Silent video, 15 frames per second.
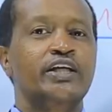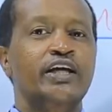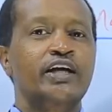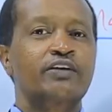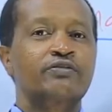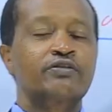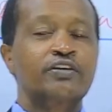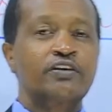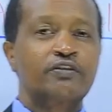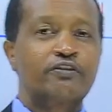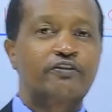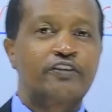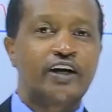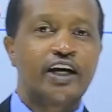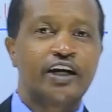gave
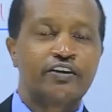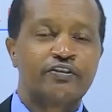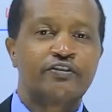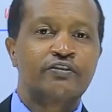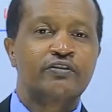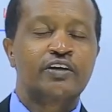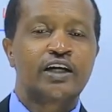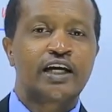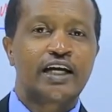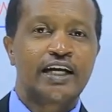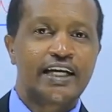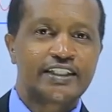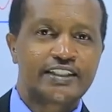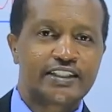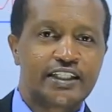five
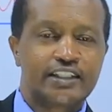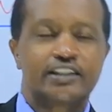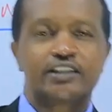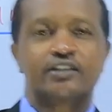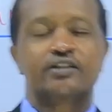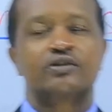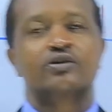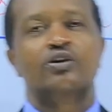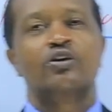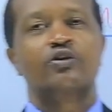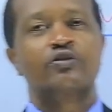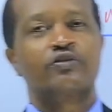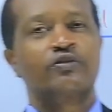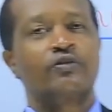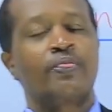classes
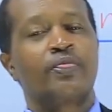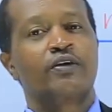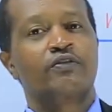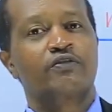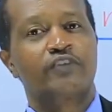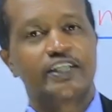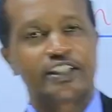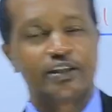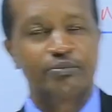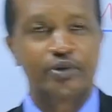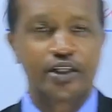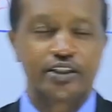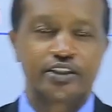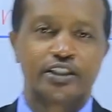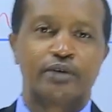of
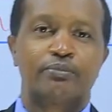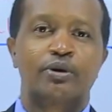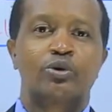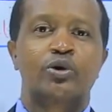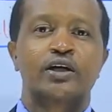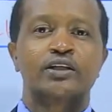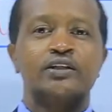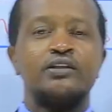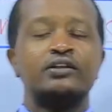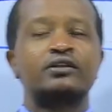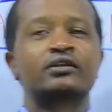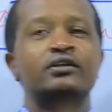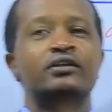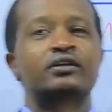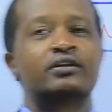vertebrates. Number one,
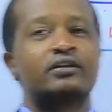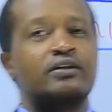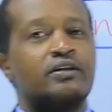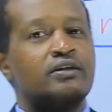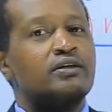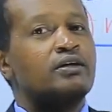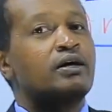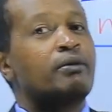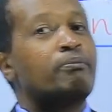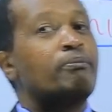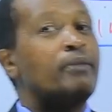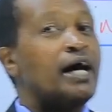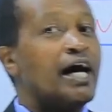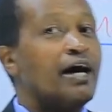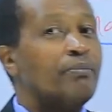
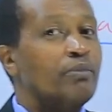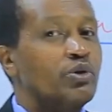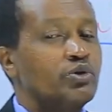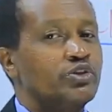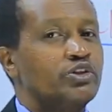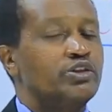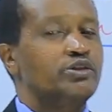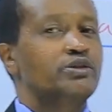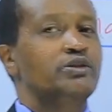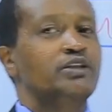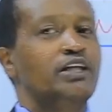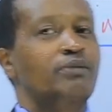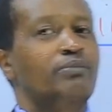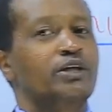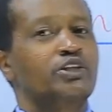mammals.
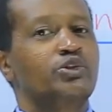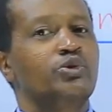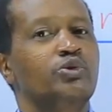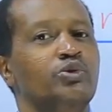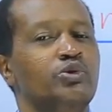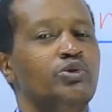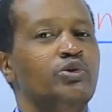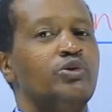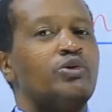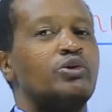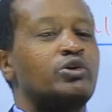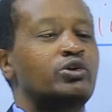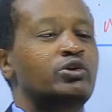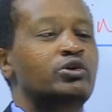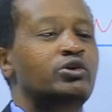Number two,
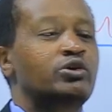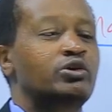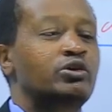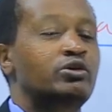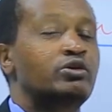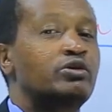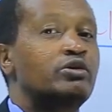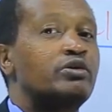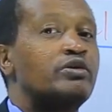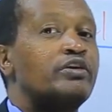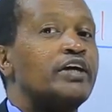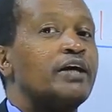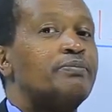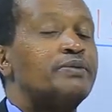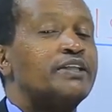
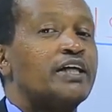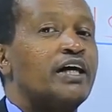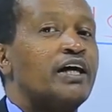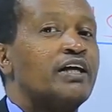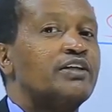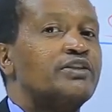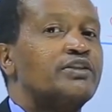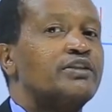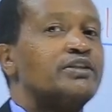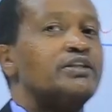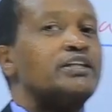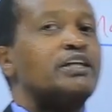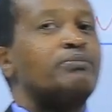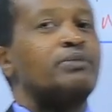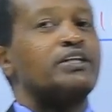reptiles.
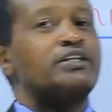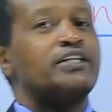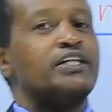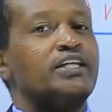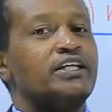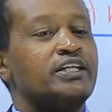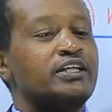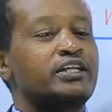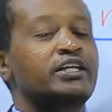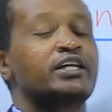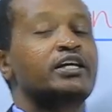Number three,